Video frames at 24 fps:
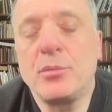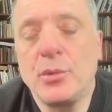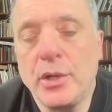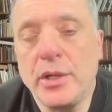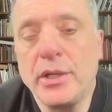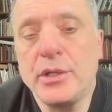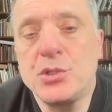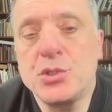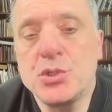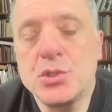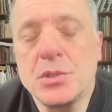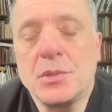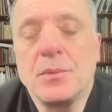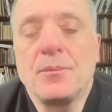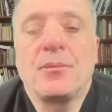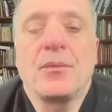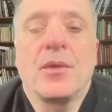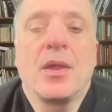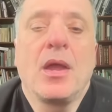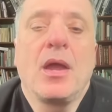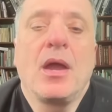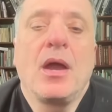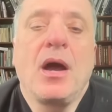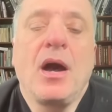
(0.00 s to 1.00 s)
Bridge,
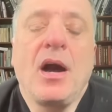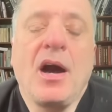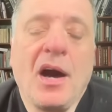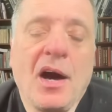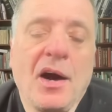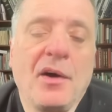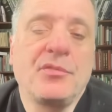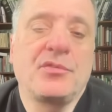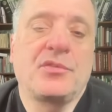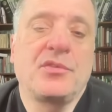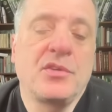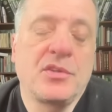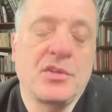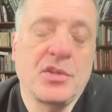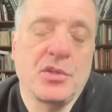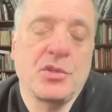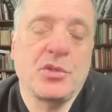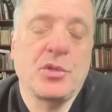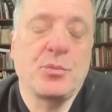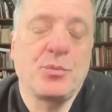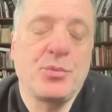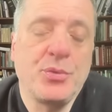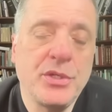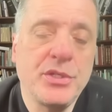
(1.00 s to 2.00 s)
after that
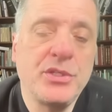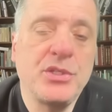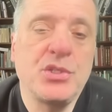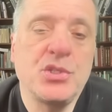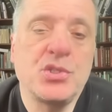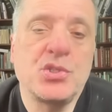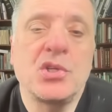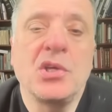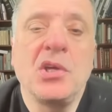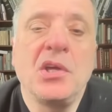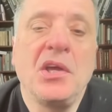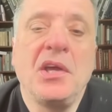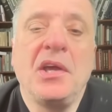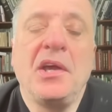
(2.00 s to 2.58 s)
the British